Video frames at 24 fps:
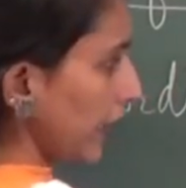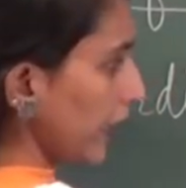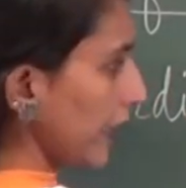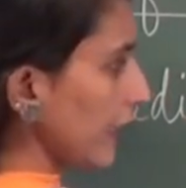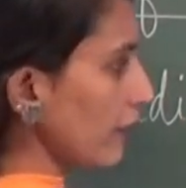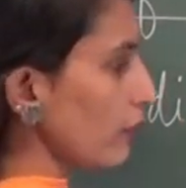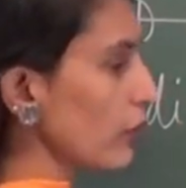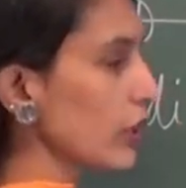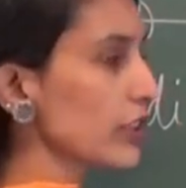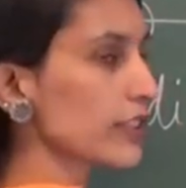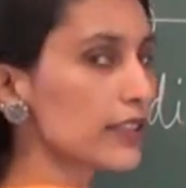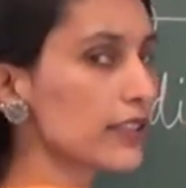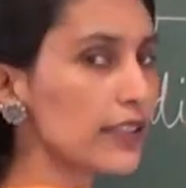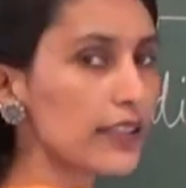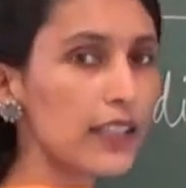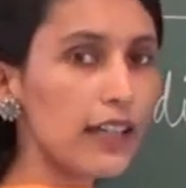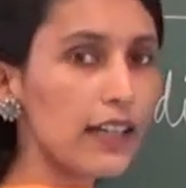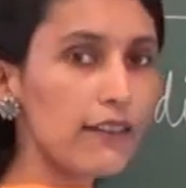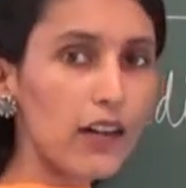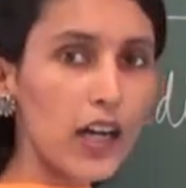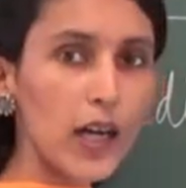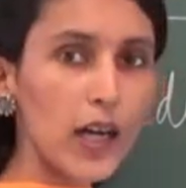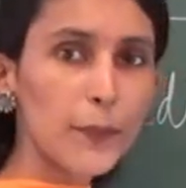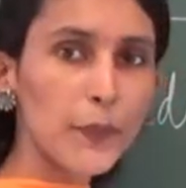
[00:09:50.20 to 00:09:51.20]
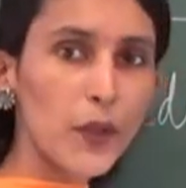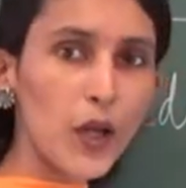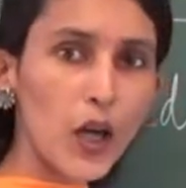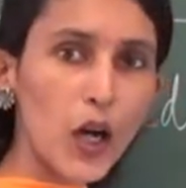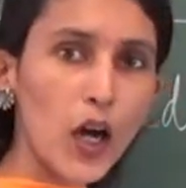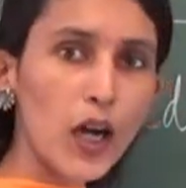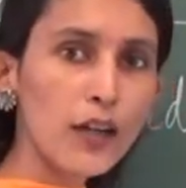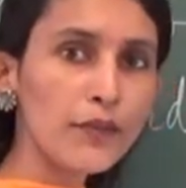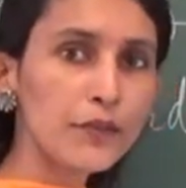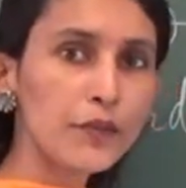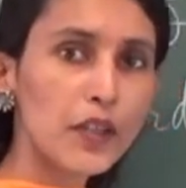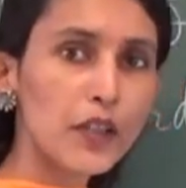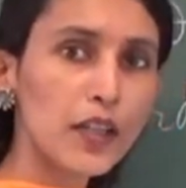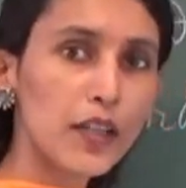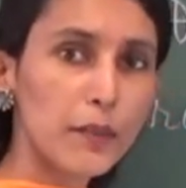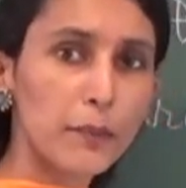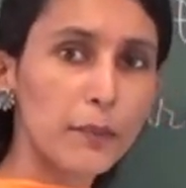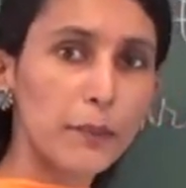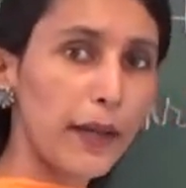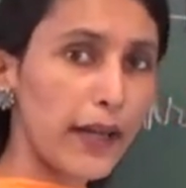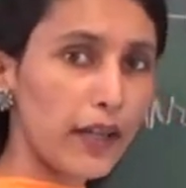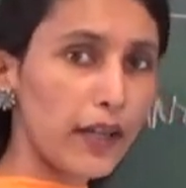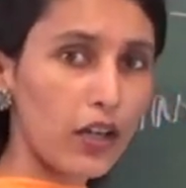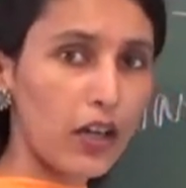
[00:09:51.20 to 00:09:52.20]
He was the Nawab of
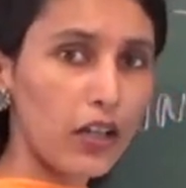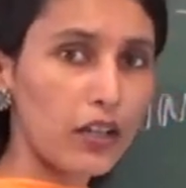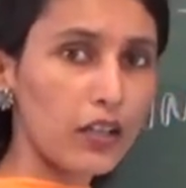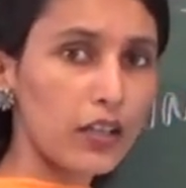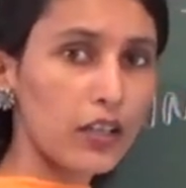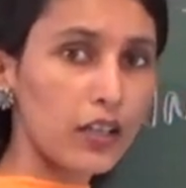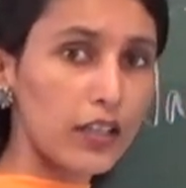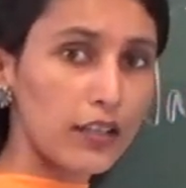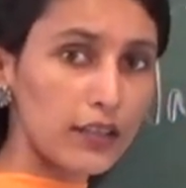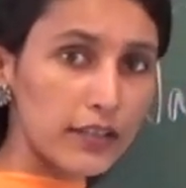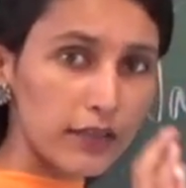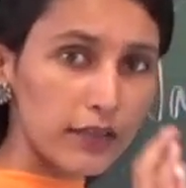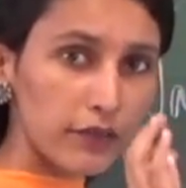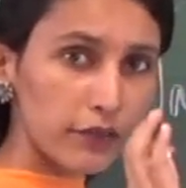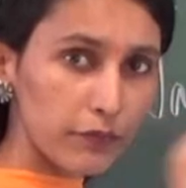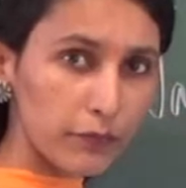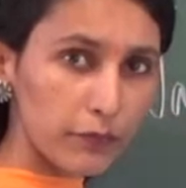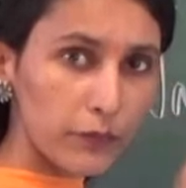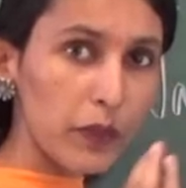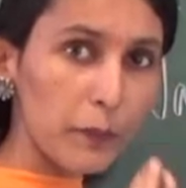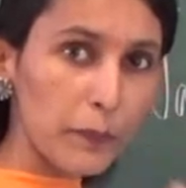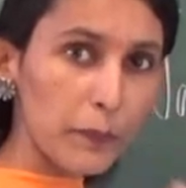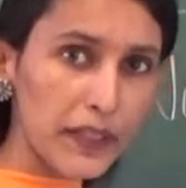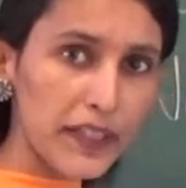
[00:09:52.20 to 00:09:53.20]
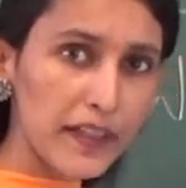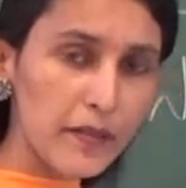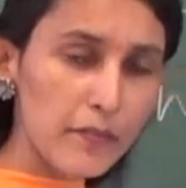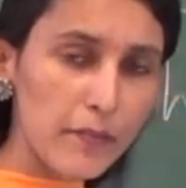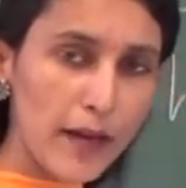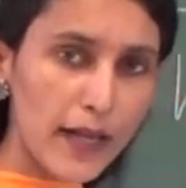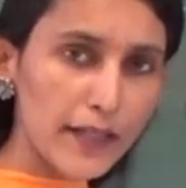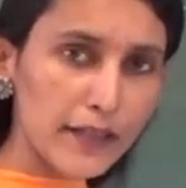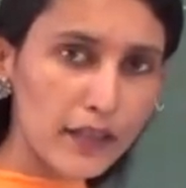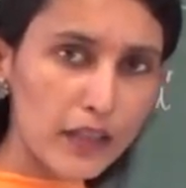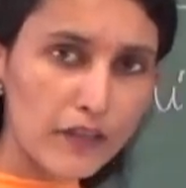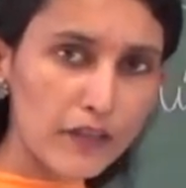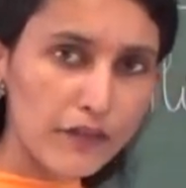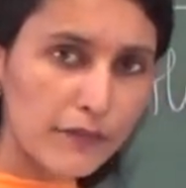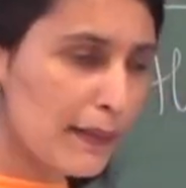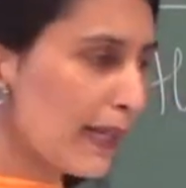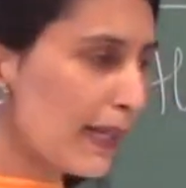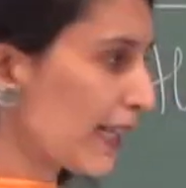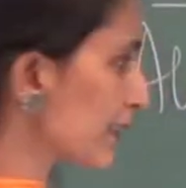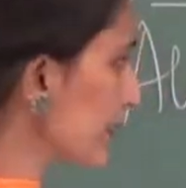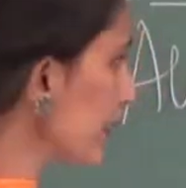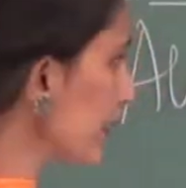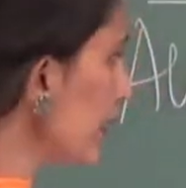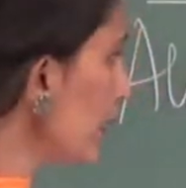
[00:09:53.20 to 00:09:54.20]
Bengal. We begin Battle of
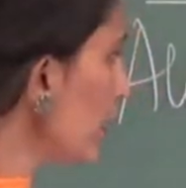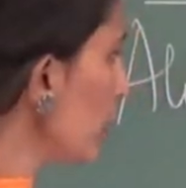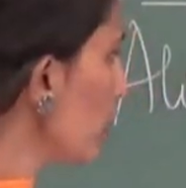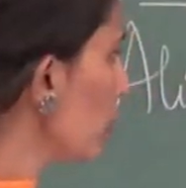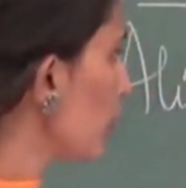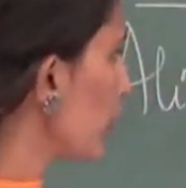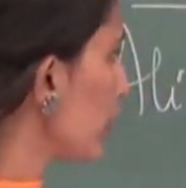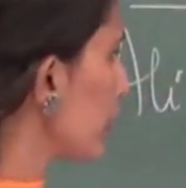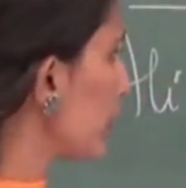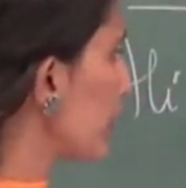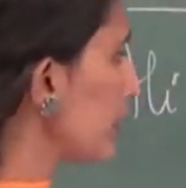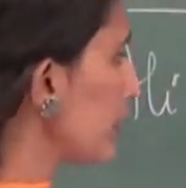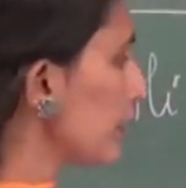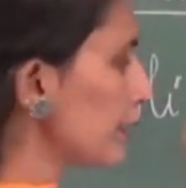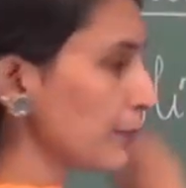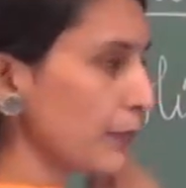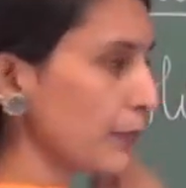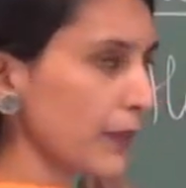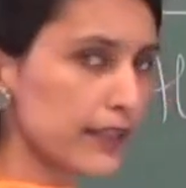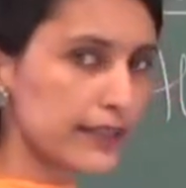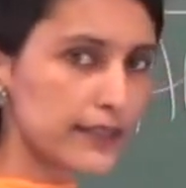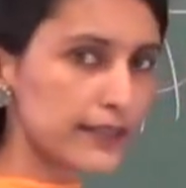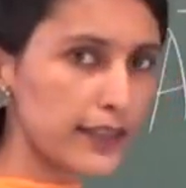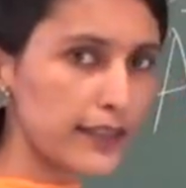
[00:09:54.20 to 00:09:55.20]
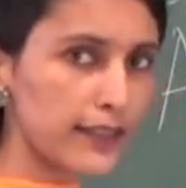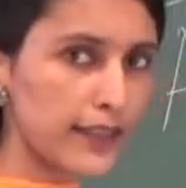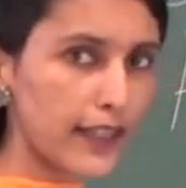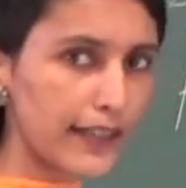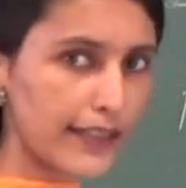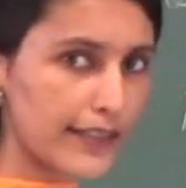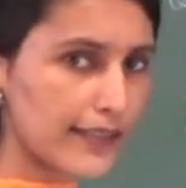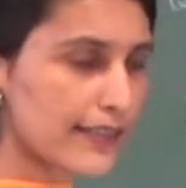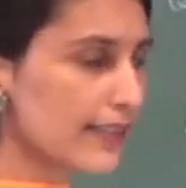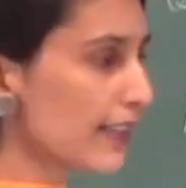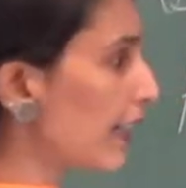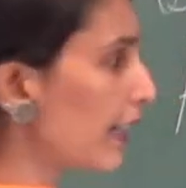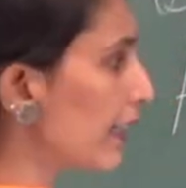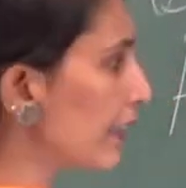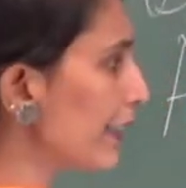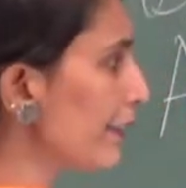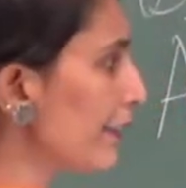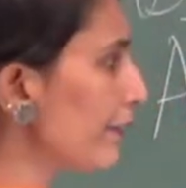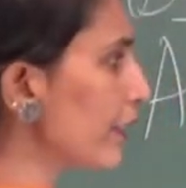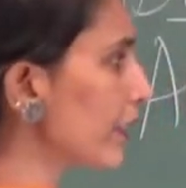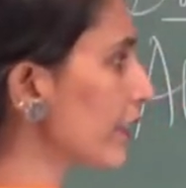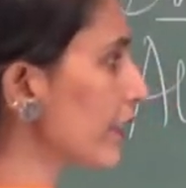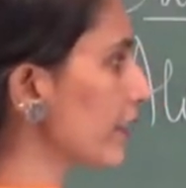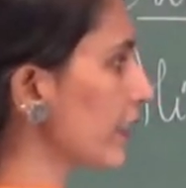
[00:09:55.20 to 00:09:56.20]
Plassey with this person, that is
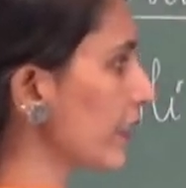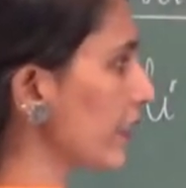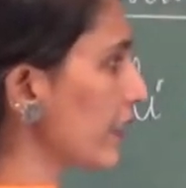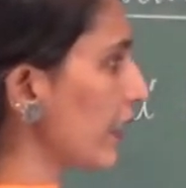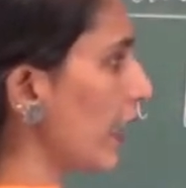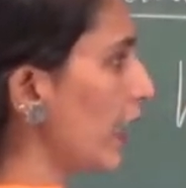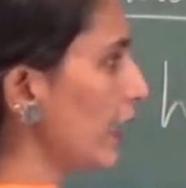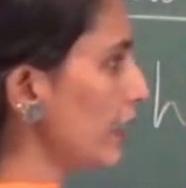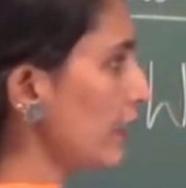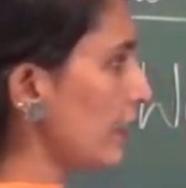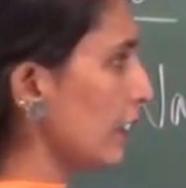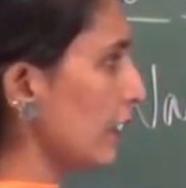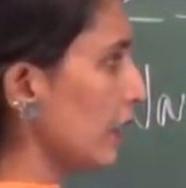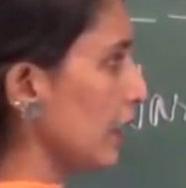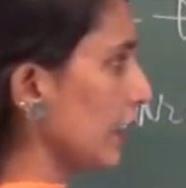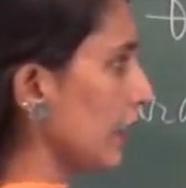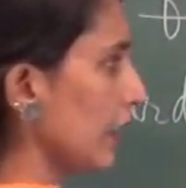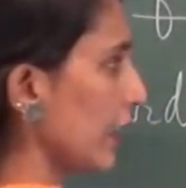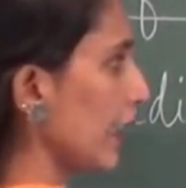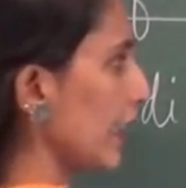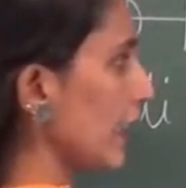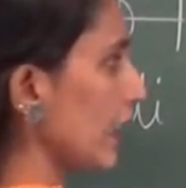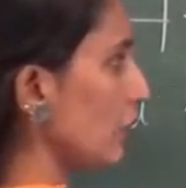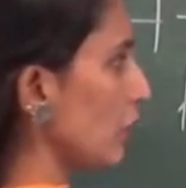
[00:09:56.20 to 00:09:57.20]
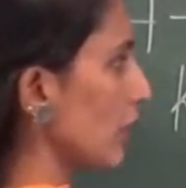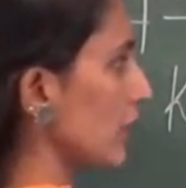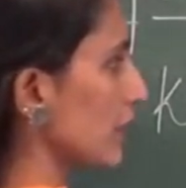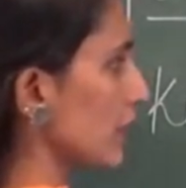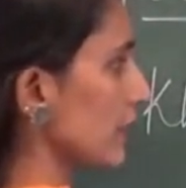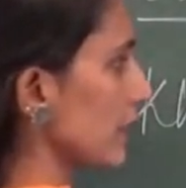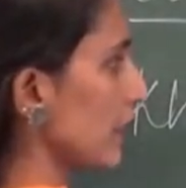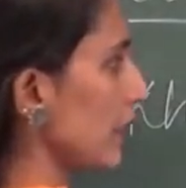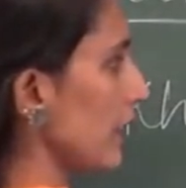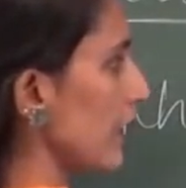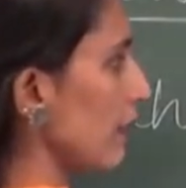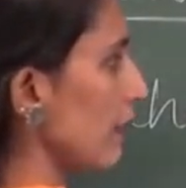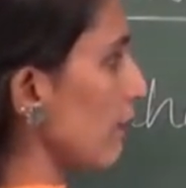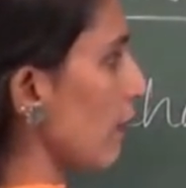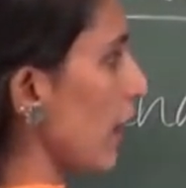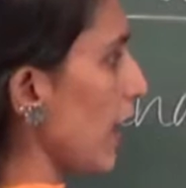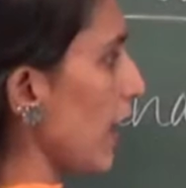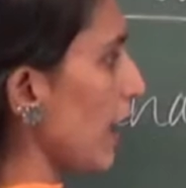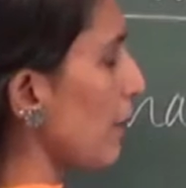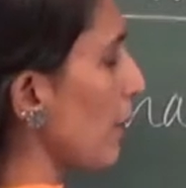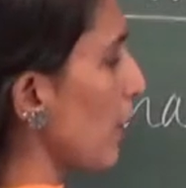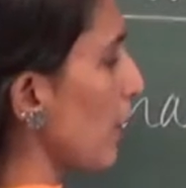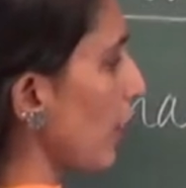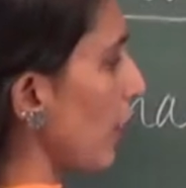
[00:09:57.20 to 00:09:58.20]
Ali Wardi Khan. He was the
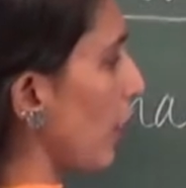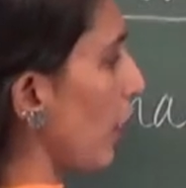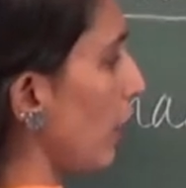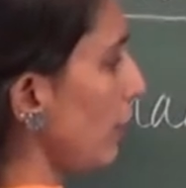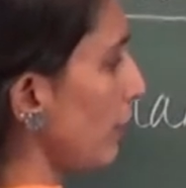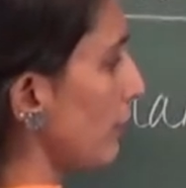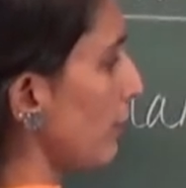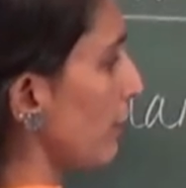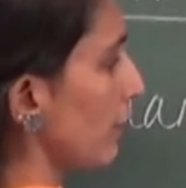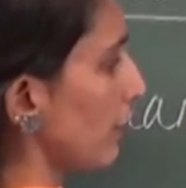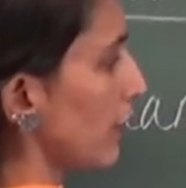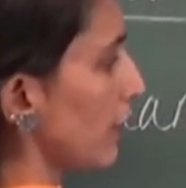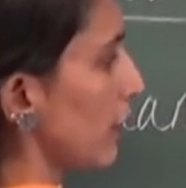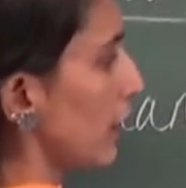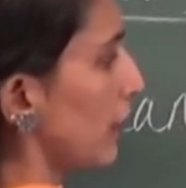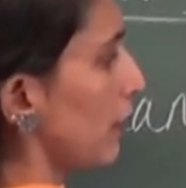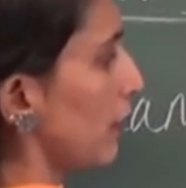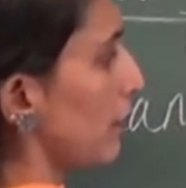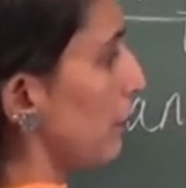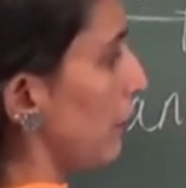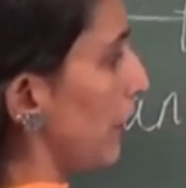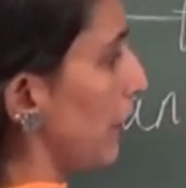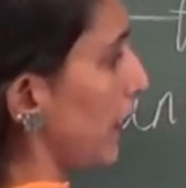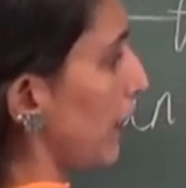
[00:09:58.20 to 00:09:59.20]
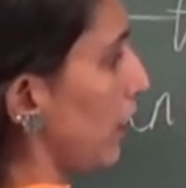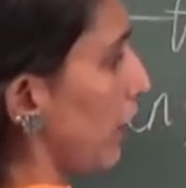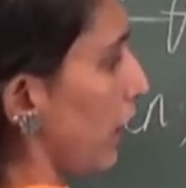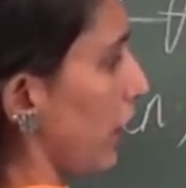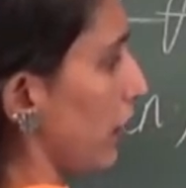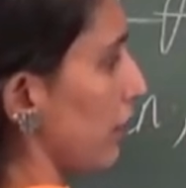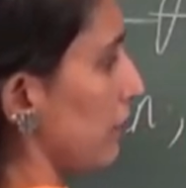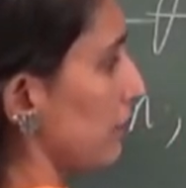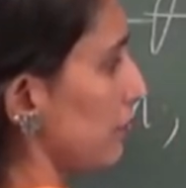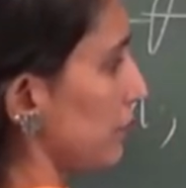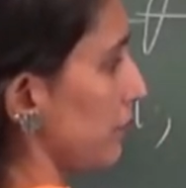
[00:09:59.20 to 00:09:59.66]
Nawab of Bengal.